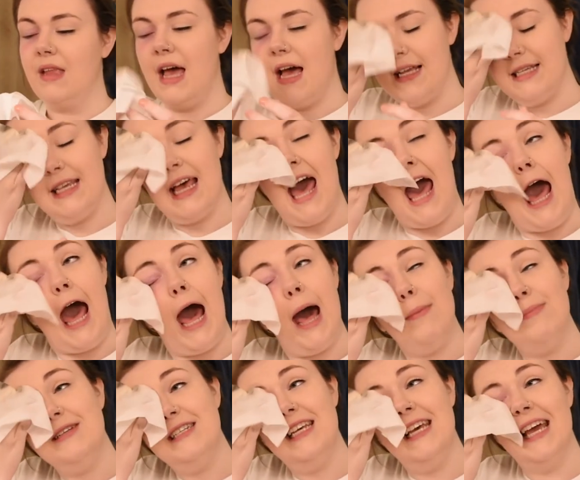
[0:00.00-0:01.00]
as
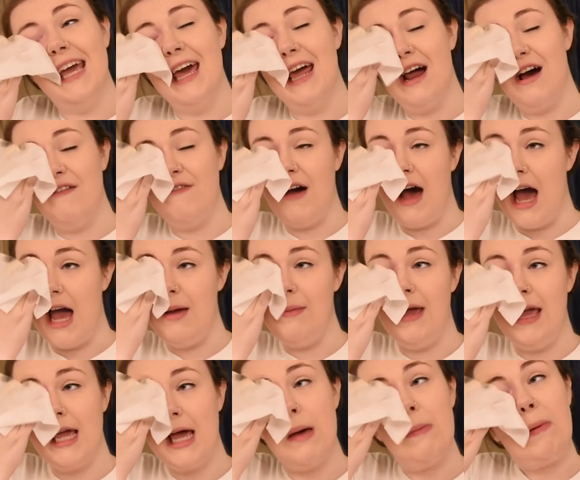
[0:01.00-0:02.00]
apt to get off eye
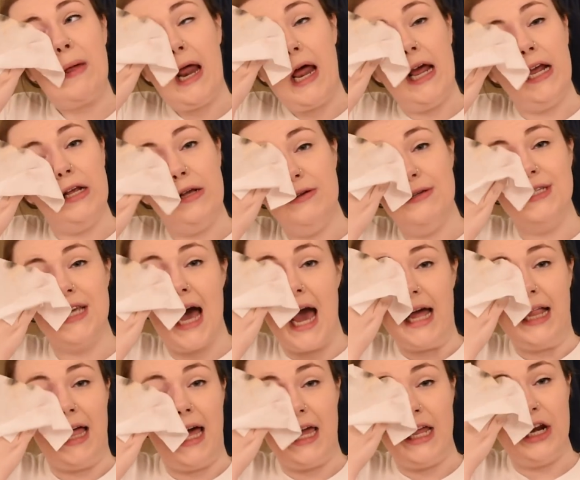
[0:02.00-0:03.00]
makeup and I use
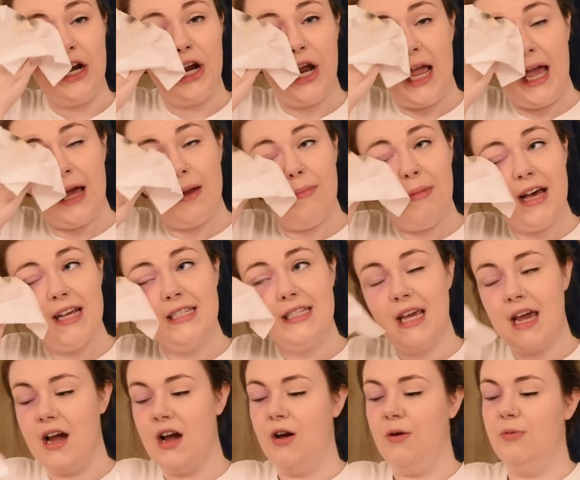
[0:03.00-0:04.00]
eyeliner and
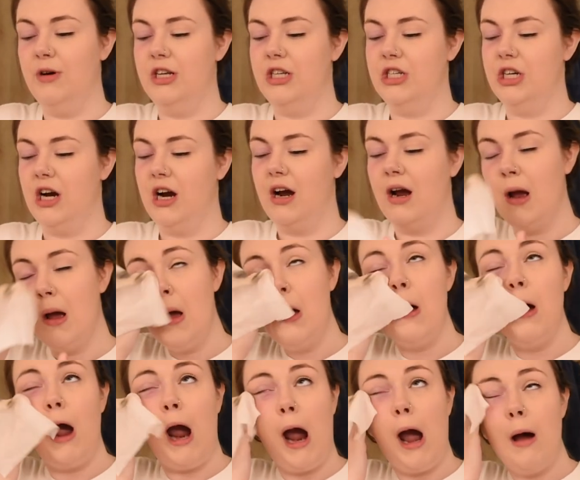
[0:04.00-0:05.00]
mascara which are
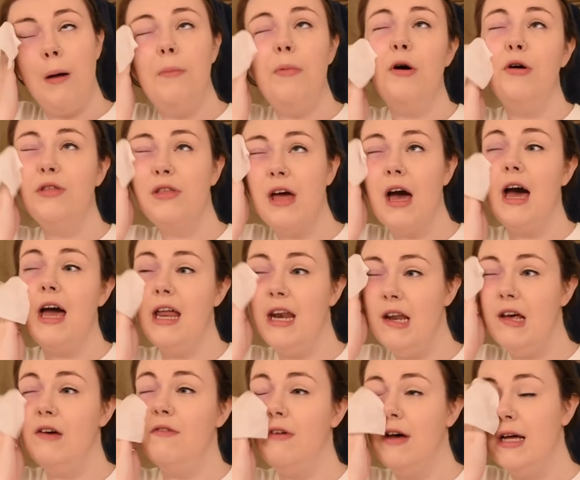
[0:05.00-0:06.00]
both kind
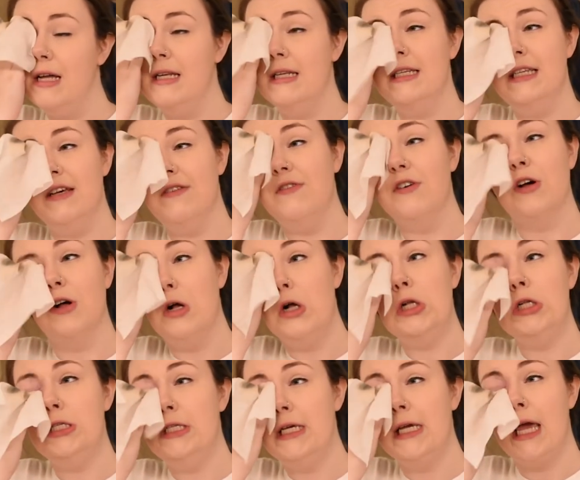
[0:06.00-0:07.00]
of
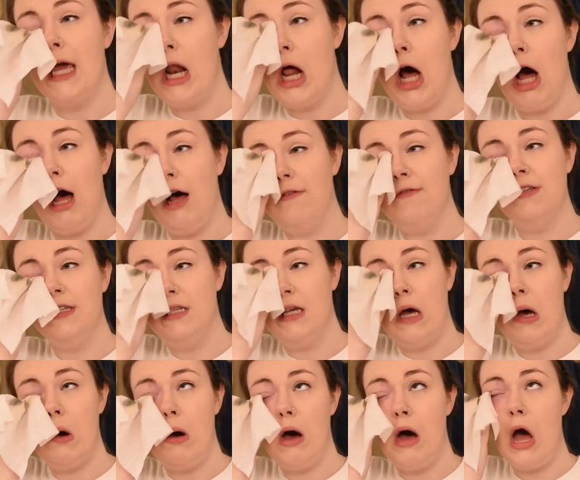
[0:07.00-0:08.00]
difficult to get off.
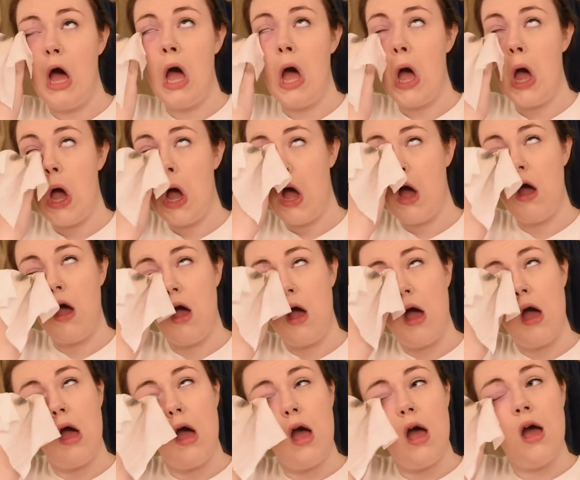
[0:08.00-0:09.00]
So
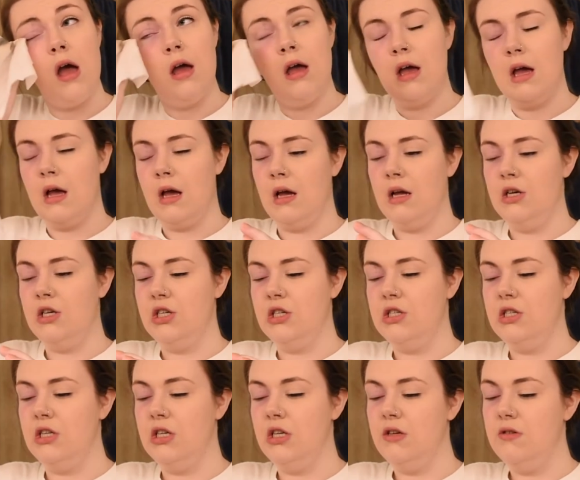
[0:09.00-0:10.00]

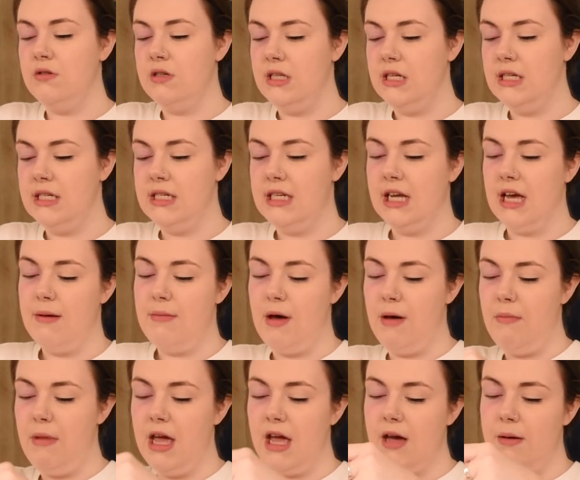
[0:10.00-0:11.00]
just use these to get my
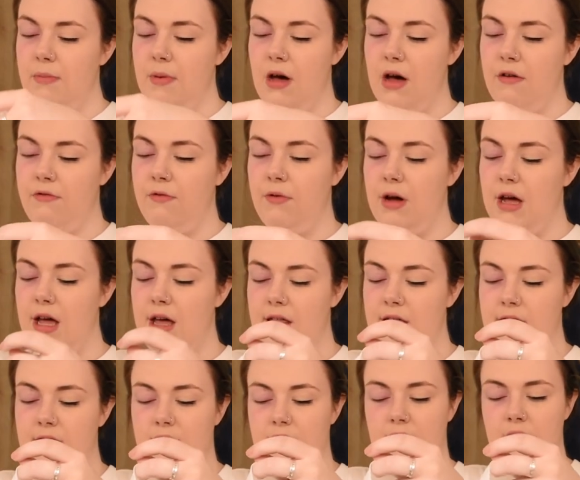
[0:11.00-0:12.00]
makeup off
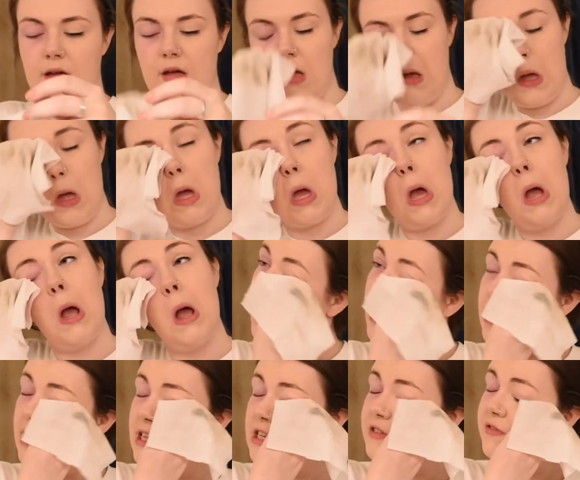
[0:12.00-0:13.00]
with.
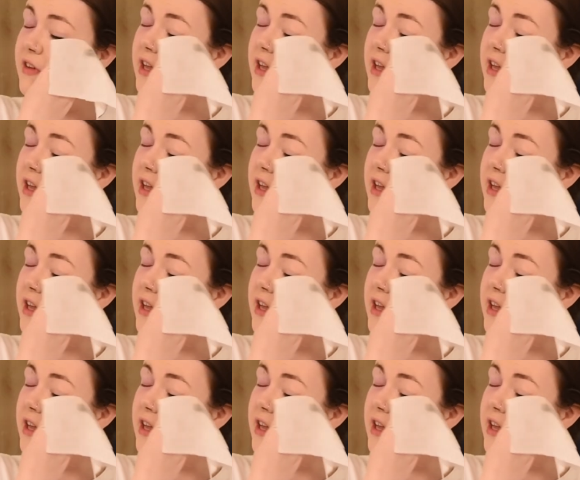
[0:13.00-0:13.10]
In this